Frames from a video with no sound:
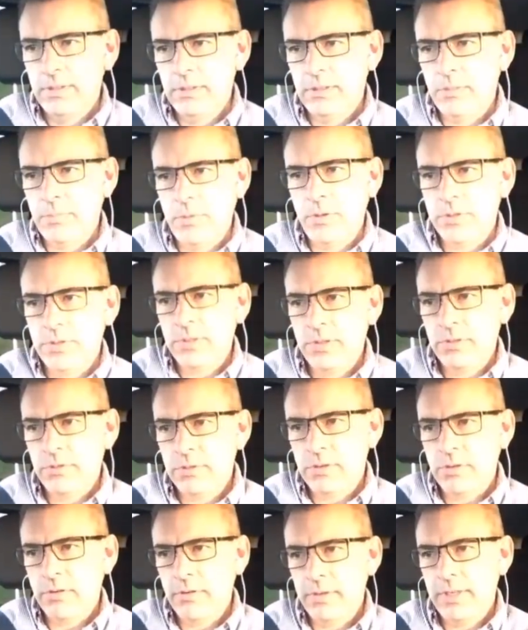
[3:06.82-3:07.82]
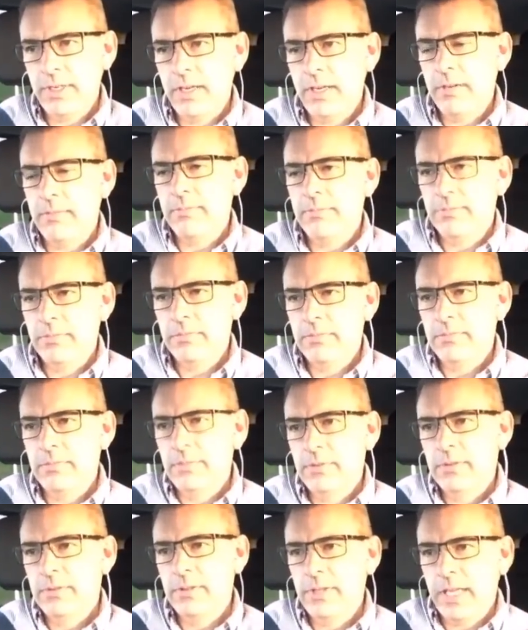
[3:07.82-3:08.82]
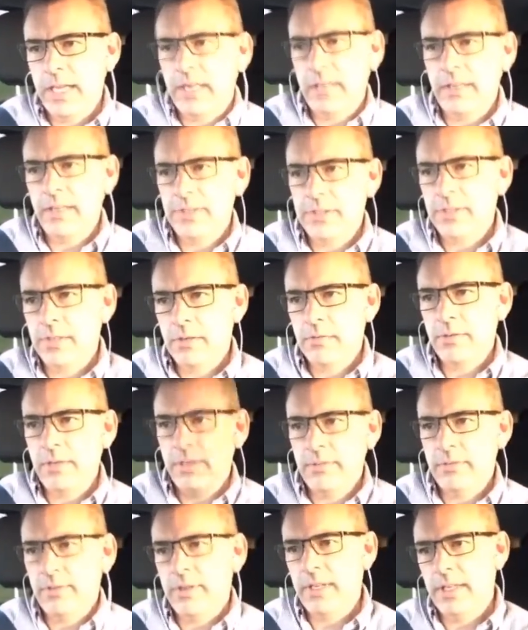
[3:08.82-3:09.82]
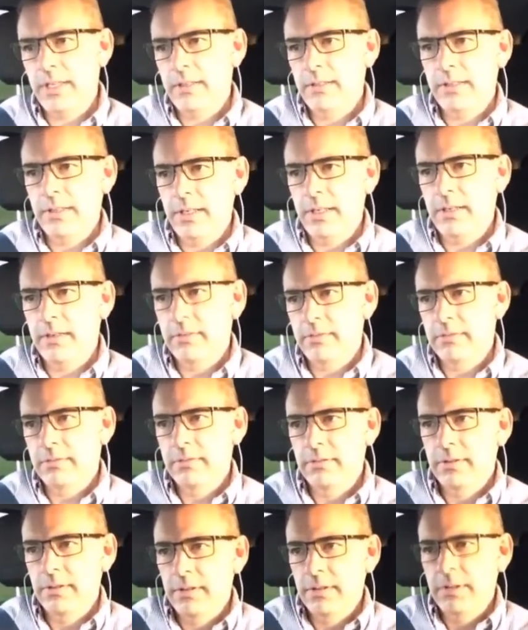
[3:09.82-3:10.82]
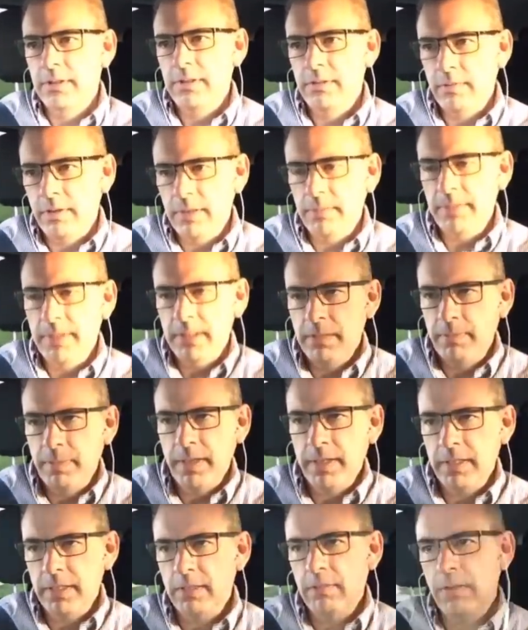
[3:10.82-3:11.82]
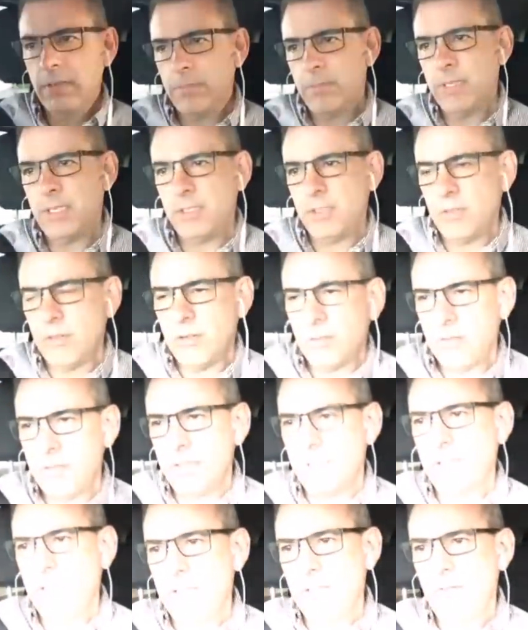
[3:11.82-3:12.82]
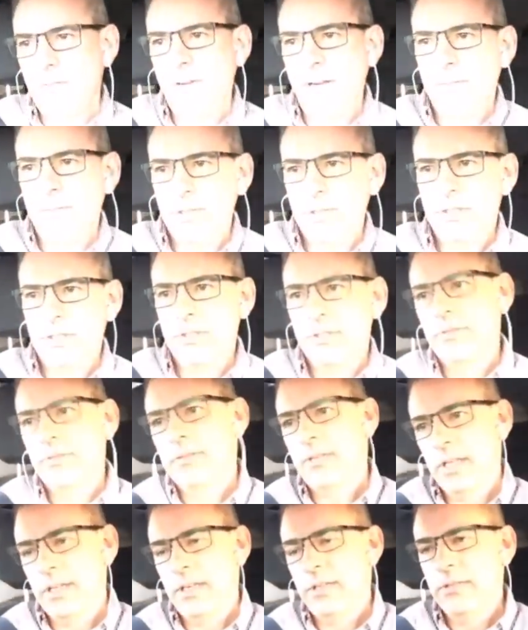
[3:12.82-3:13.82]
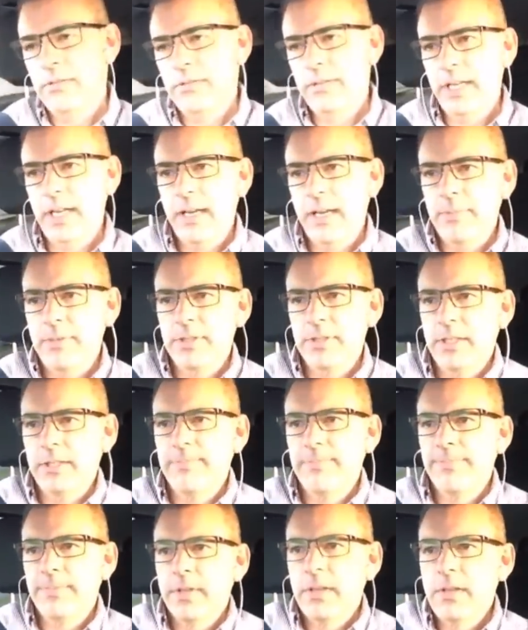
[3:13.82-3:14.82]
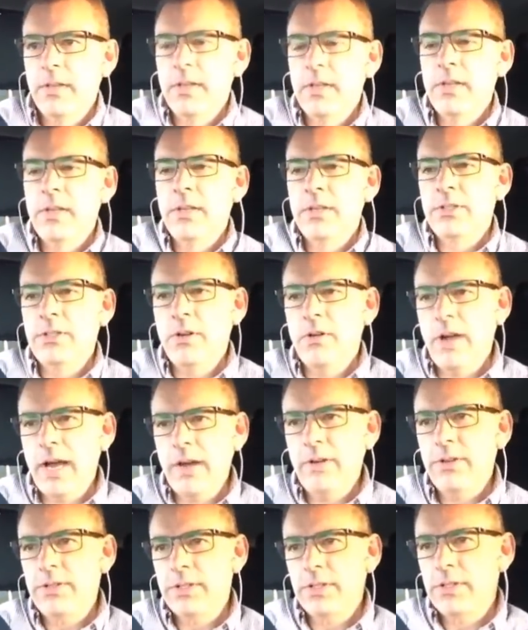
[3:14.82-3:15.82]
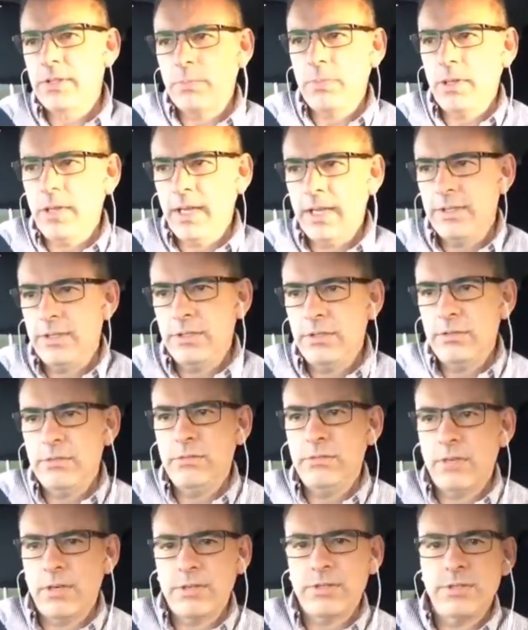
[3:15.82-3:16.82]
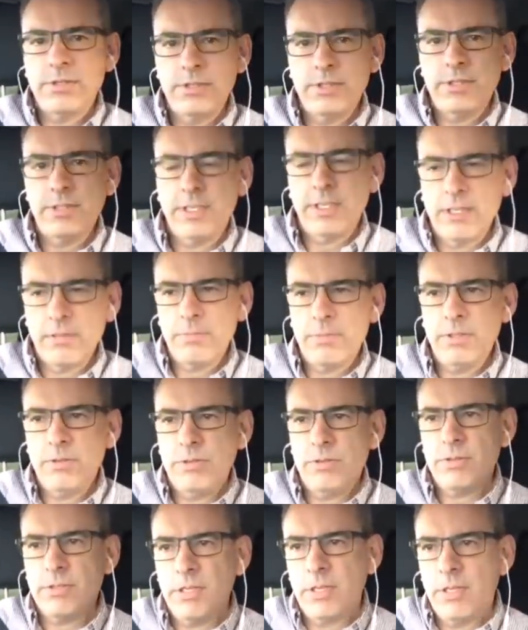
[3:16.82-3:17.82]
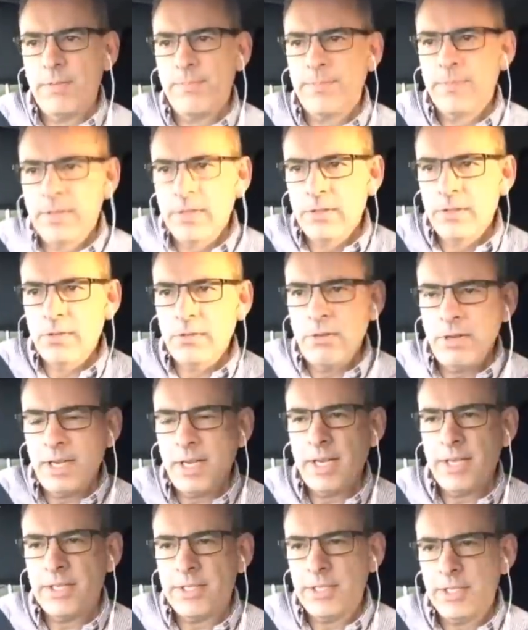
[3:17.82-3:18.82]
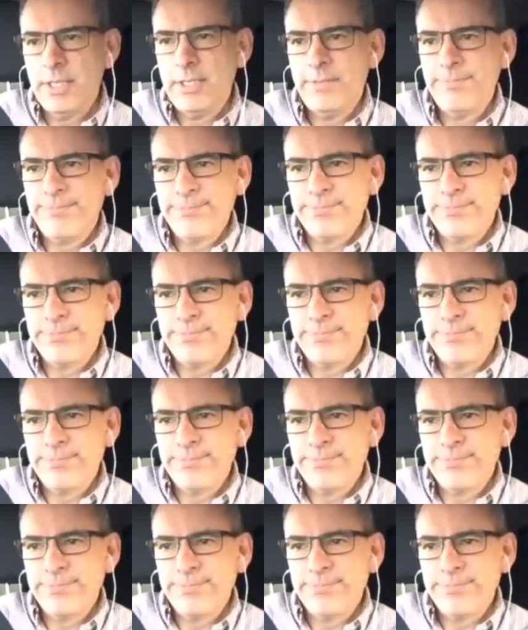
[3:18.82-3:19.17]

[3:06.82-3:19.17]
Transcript: person who's growing up, the adolescent or whatever, that you want to be independent, you want to be on your own, and then the family's kind of doing the opposite. So how does this apply to narcissistic abuse? The way I see it,